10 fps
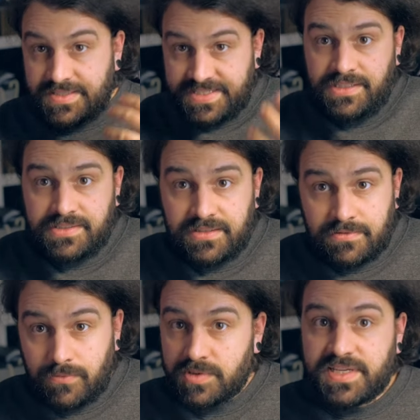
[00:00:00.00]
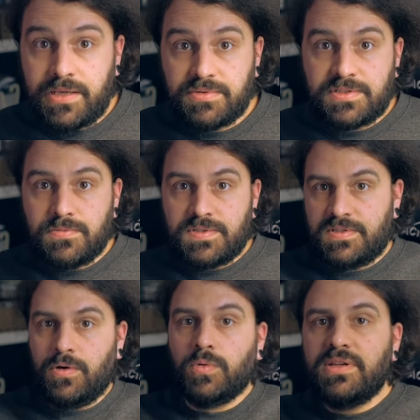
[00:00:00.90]
Zelda was able to
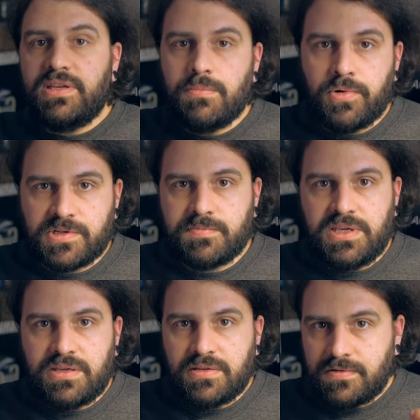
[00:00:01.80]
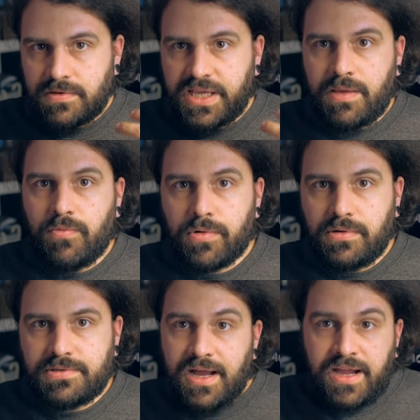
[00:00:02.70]
totally immerse me into the game
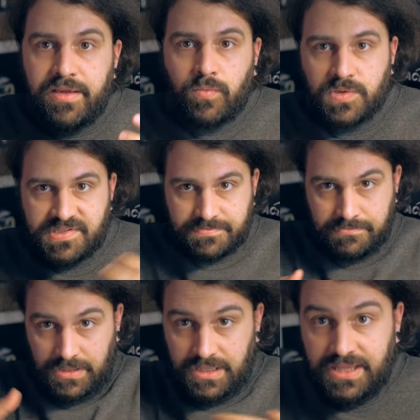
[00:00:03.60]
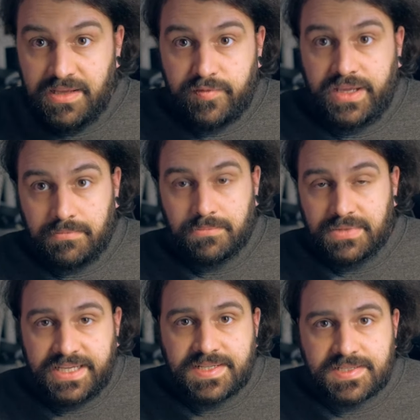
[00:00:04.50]
world. I was living
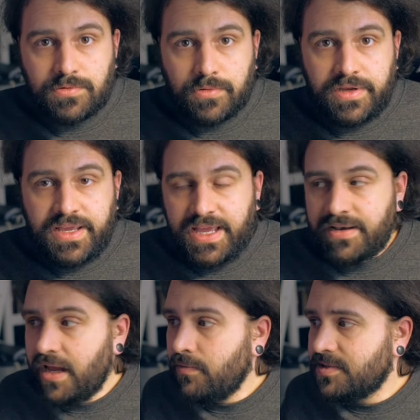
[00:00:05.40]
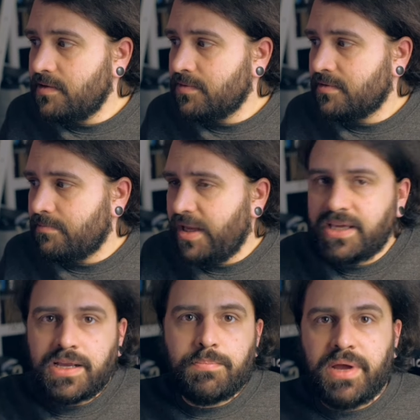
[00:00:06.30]
Link's story, and I was even
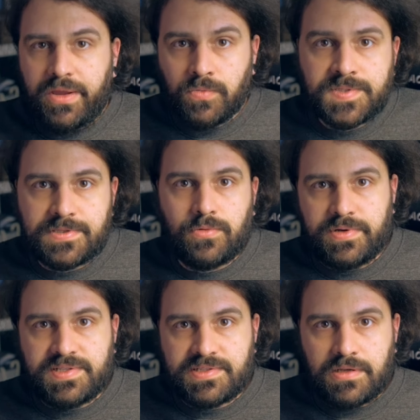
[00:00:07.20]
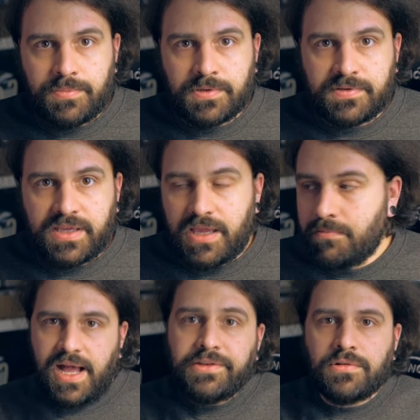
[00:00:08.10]
making up my own stories about the
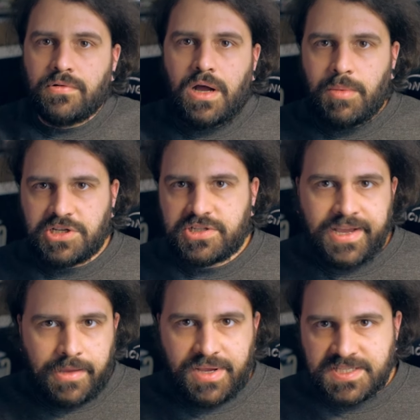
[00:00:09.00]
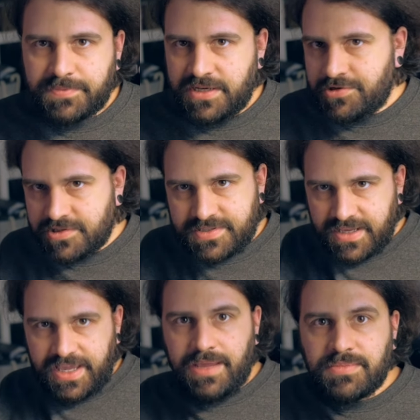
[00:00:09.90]
game. I don't know how much time I spent just
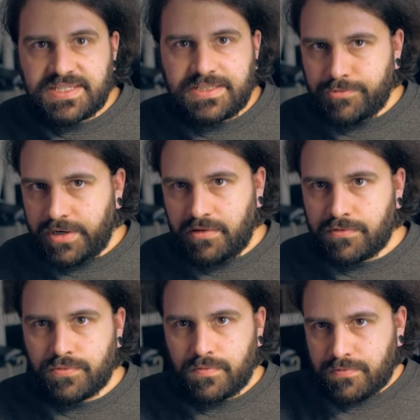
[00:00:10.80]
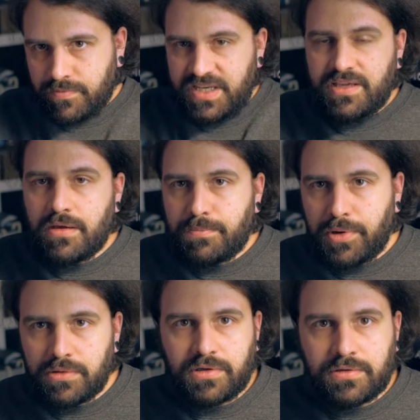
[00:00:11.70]
aimlessly running through 3D
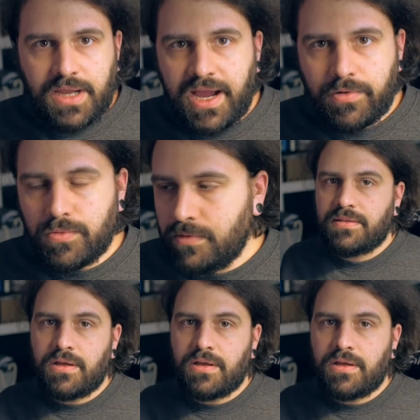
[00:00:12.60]
polygon Hyrule.